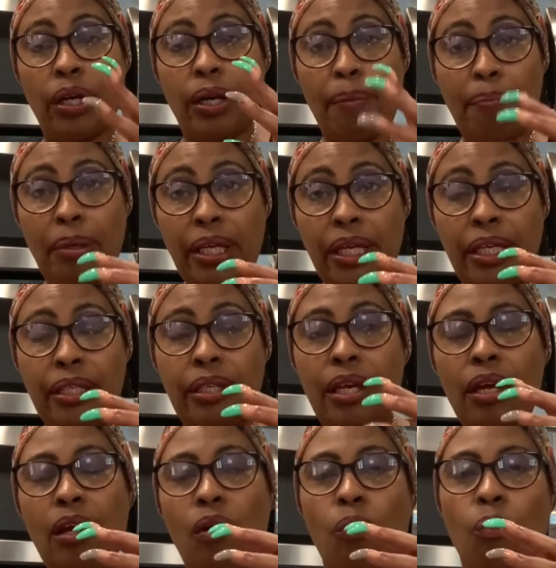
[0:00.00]
complete
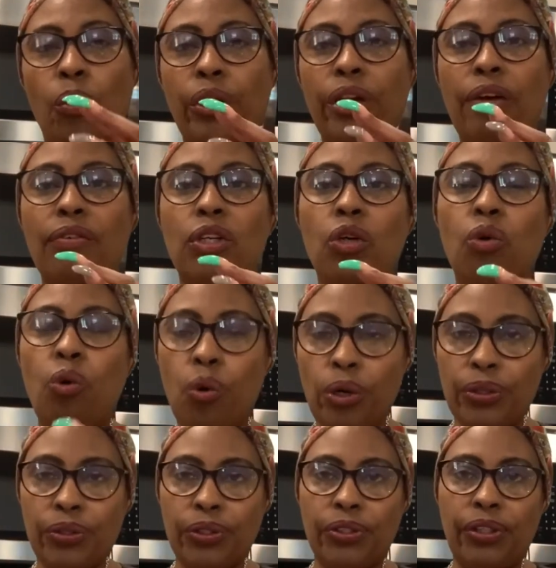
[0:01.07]
whatever
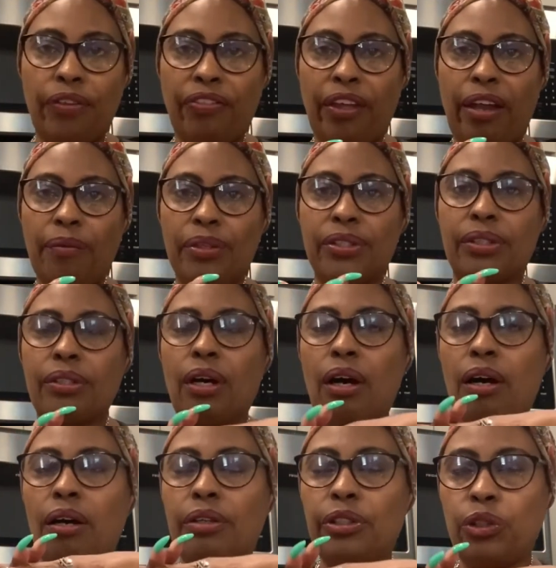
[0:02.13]
courses that they was
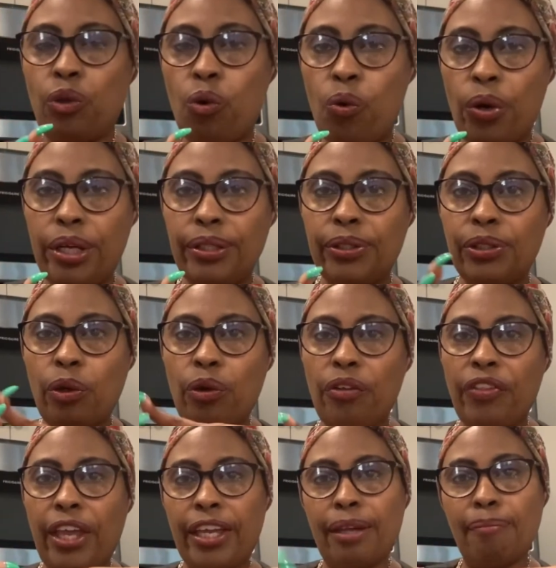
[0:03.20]
uh, doing so
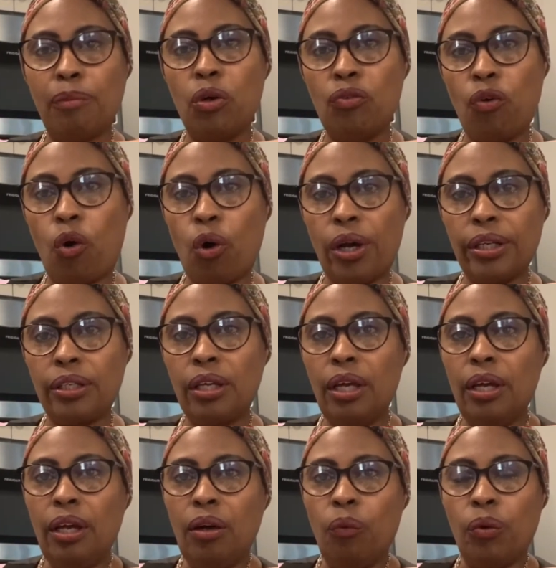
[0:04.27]
that they can move on
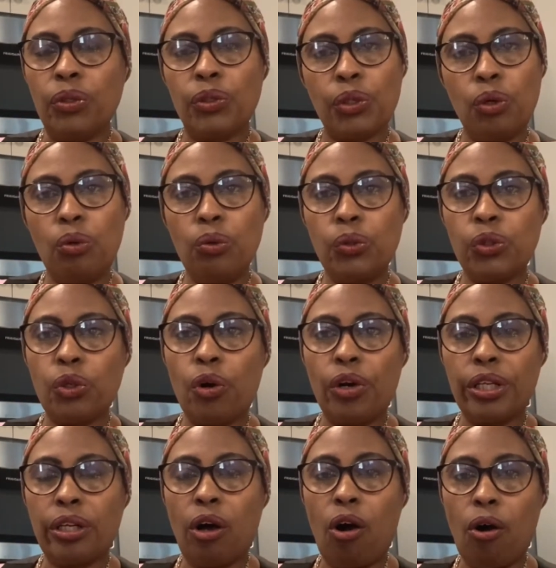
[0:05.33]
when school
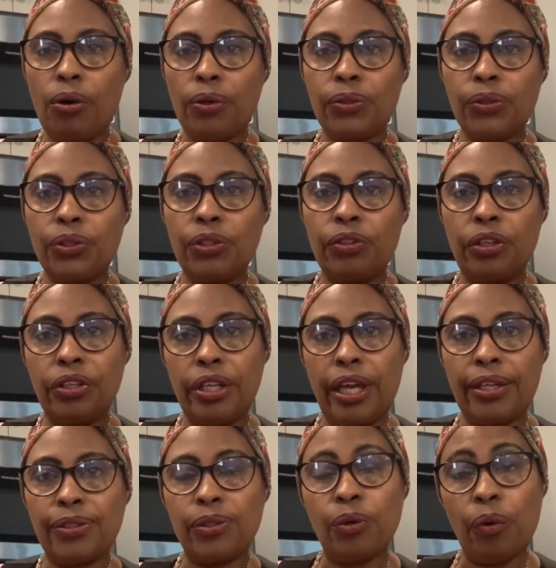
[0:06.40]
started in August to the
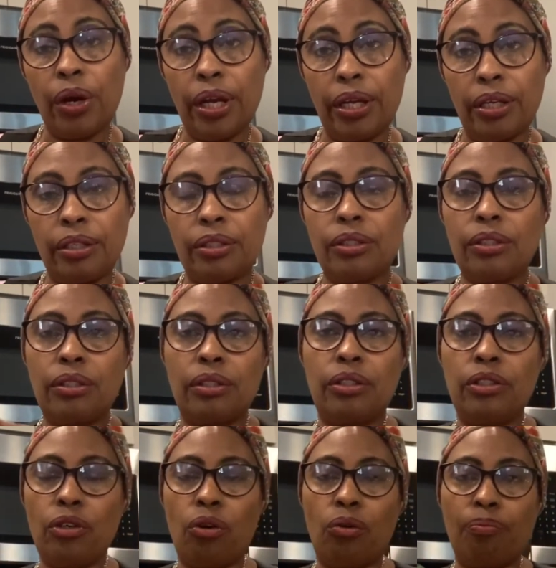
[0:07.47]
next grade, to,
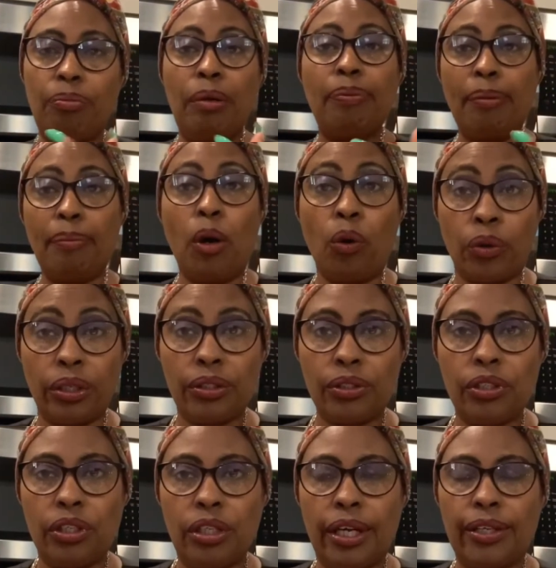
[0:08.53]
you know, be promoted
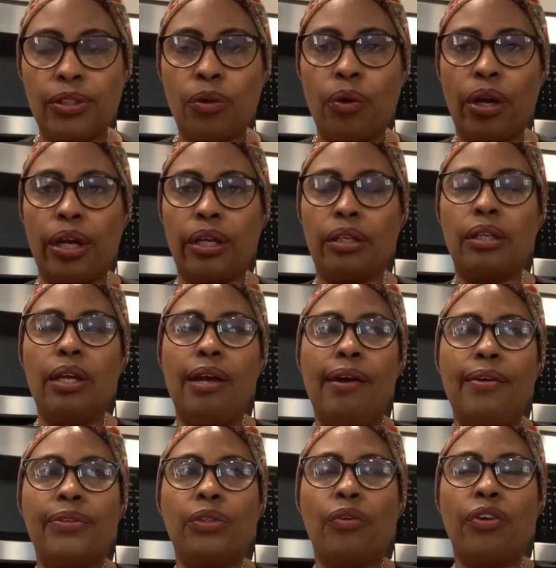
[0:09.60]
to the next grade.
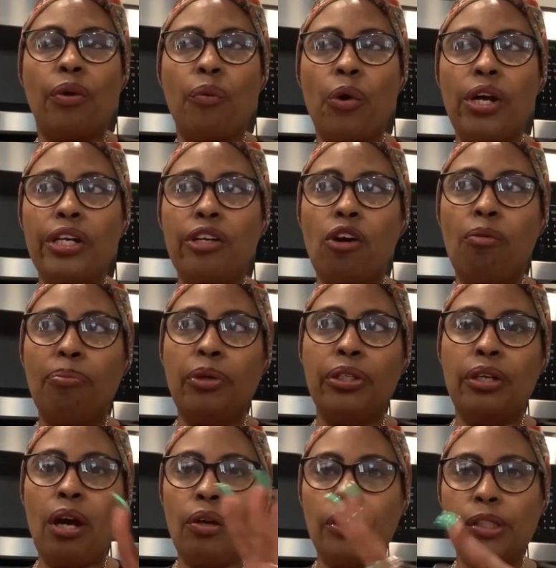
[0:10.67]
So they're working on putting
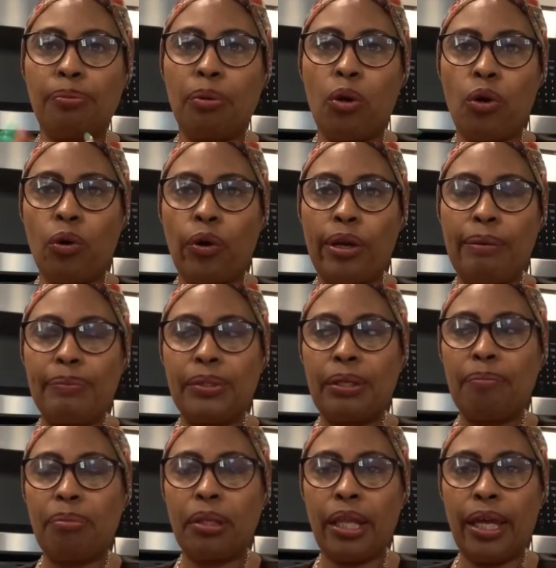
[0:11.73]
all these programs
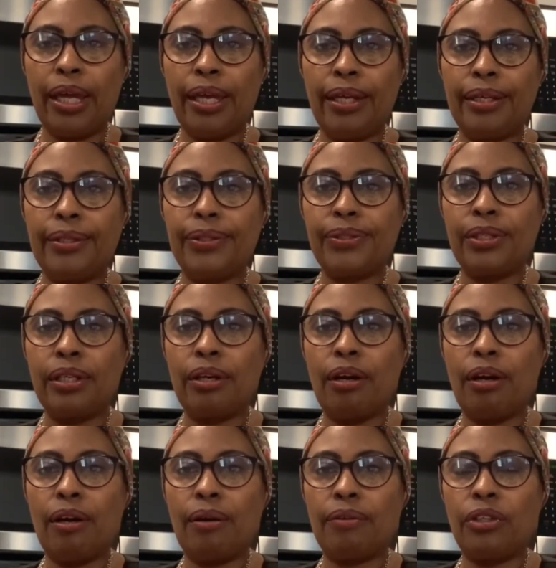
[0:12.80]
in place. And,
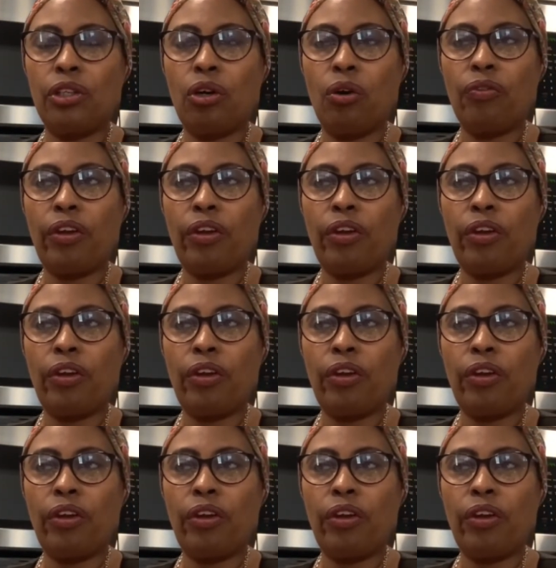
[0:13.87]
uh, you know,